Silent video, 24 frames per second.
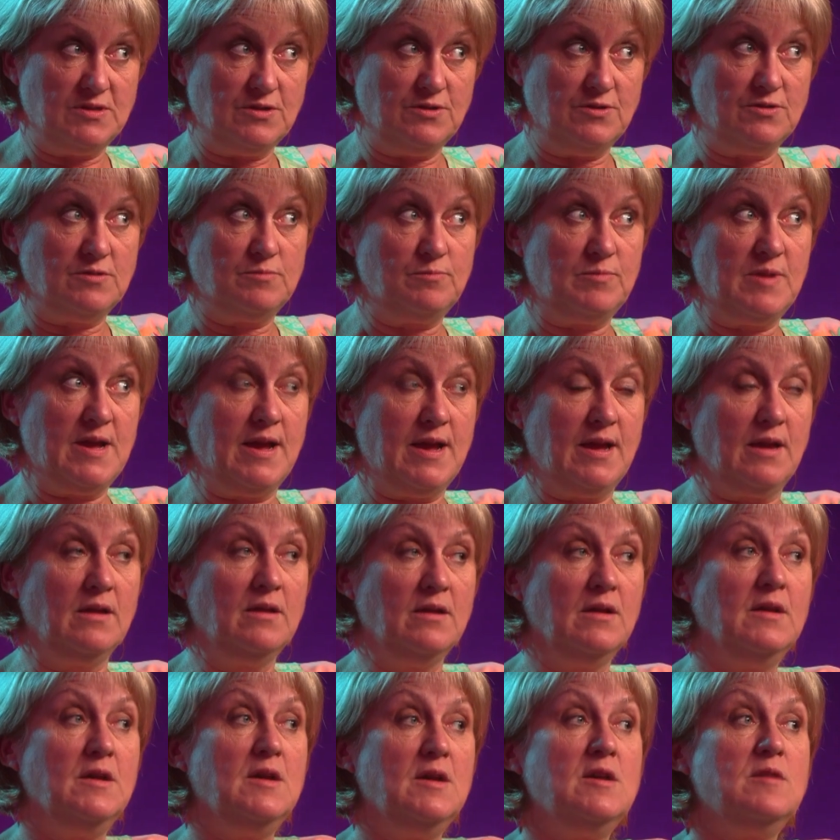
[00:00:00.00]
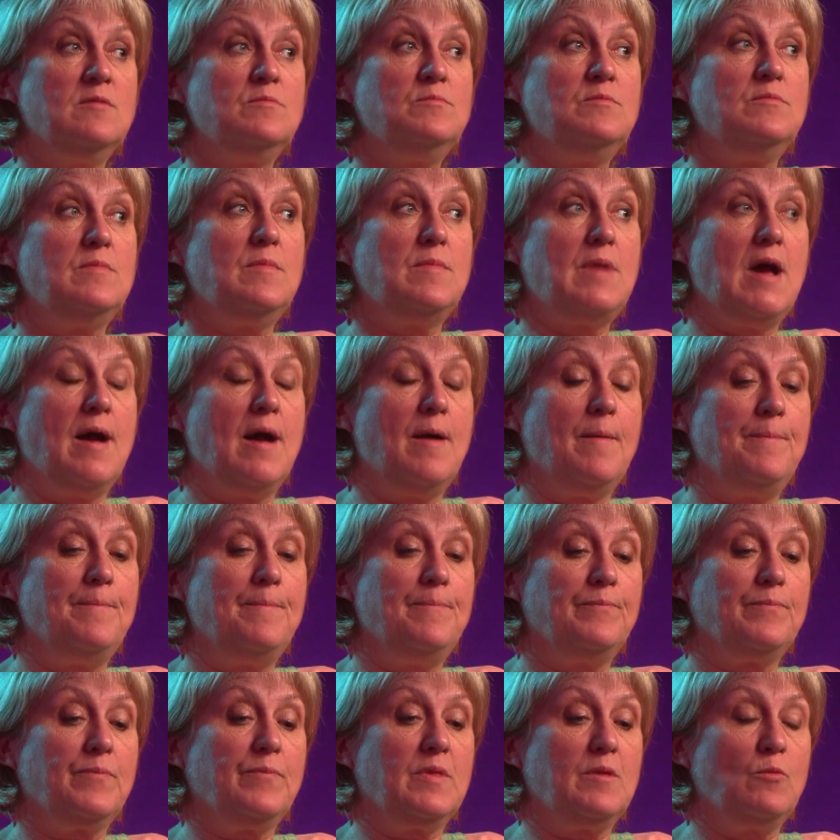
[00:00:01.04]
who's playing
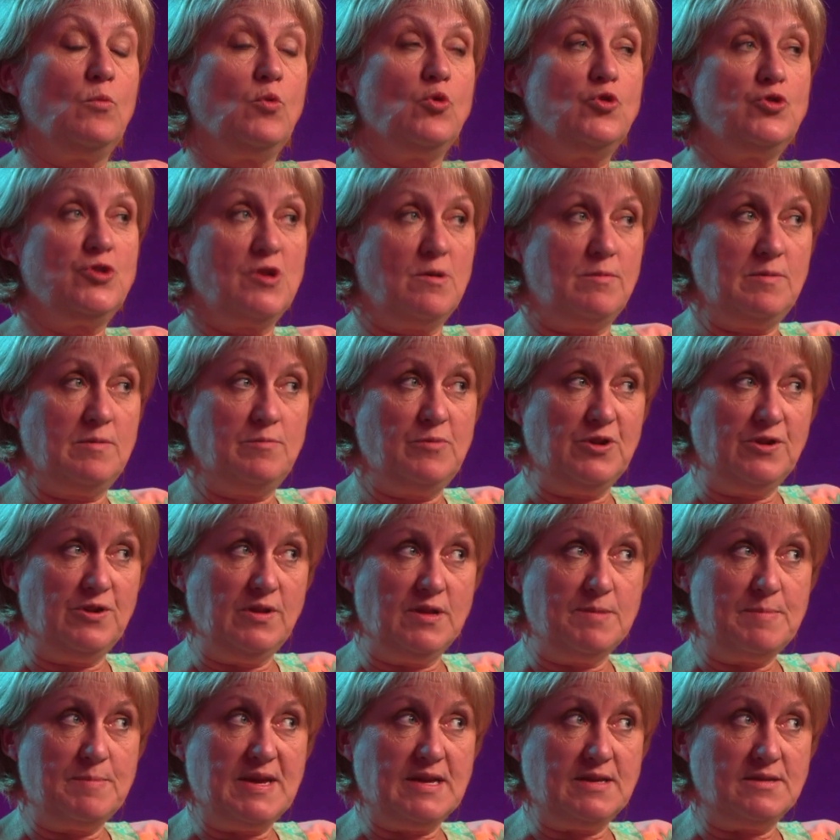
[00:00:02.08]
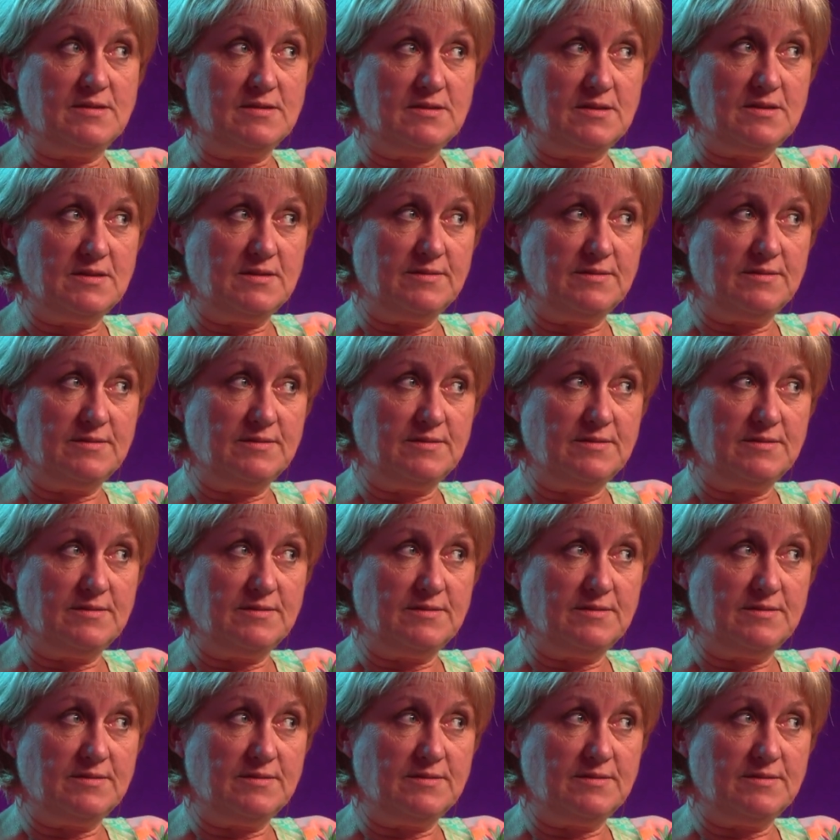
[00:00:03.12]
the wardrobe in Beauty and the Beast.